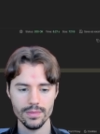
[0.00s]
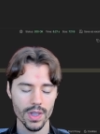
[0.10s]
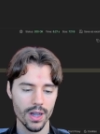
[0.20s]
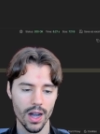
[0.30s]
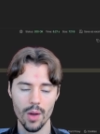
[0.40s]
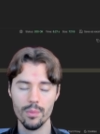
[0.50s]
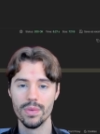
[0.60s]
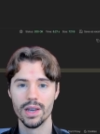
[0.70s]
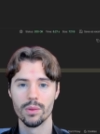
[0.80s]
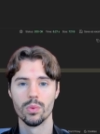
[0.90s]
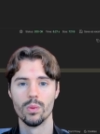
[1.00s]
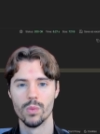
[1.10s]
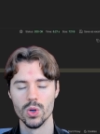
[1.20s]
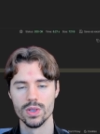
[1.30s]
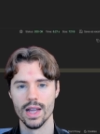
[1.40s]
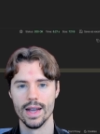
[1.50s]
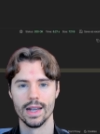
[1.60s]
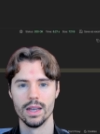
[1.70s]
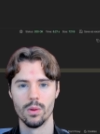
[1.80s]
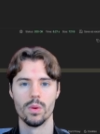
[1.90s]
Um, but most
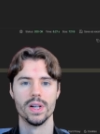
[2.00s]
likely we will